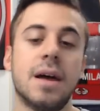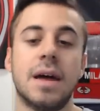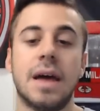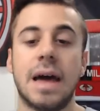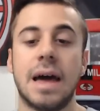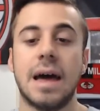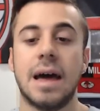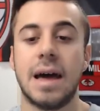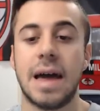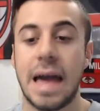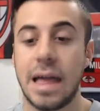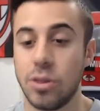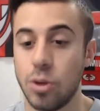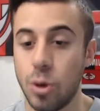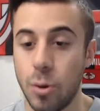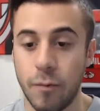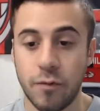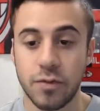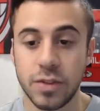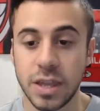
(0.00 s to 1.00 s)
And
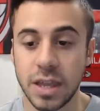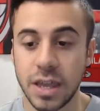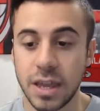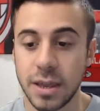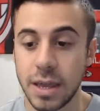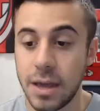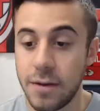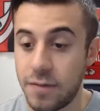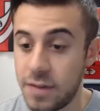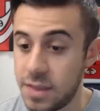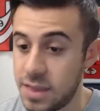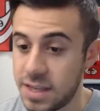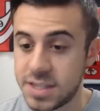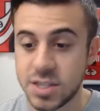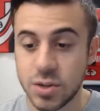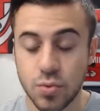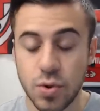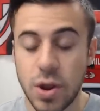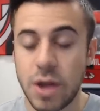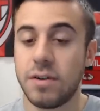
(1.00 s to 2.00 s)
hopefully, if it
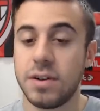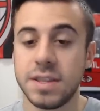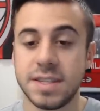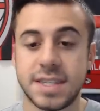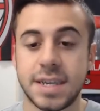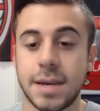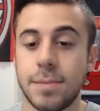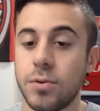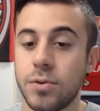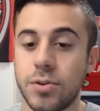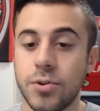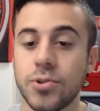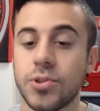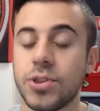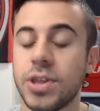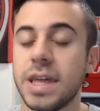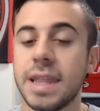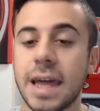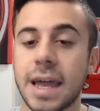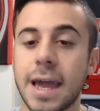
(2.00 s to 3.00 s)
doesn't arrive on December
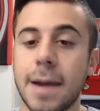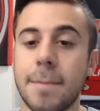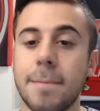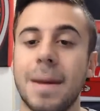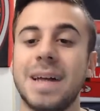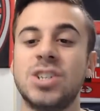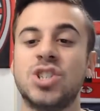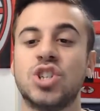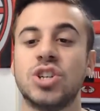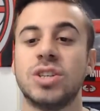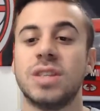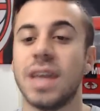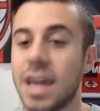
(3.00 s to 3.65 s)
13, like I mentioned,